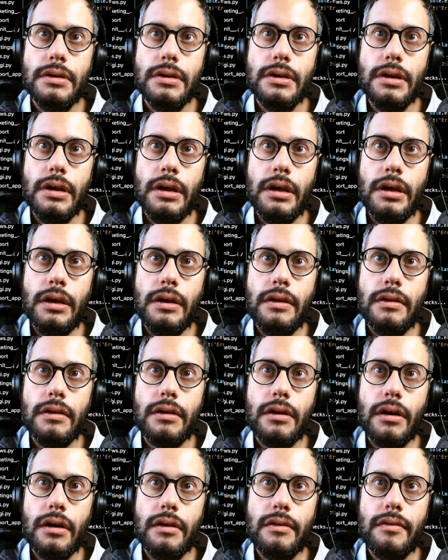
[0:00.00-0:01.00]
And
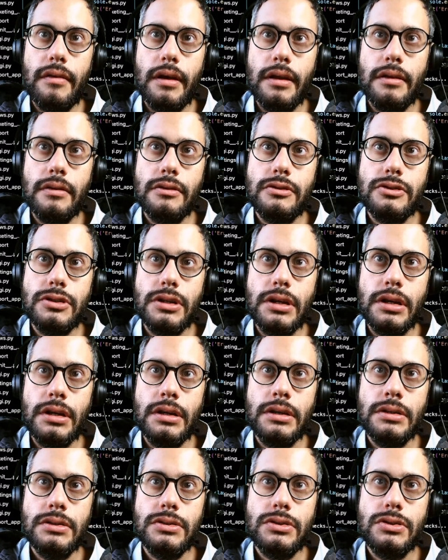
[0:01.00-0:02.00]
const handle
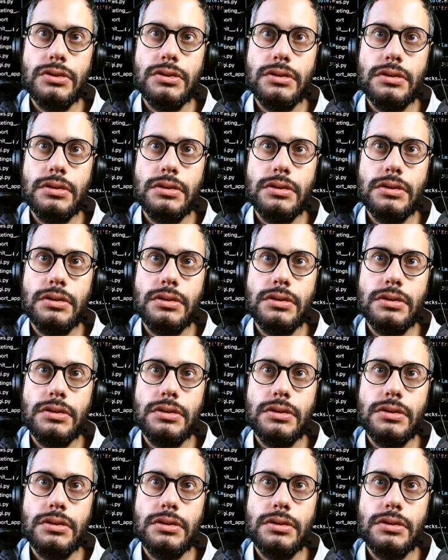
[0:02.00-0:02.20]
change.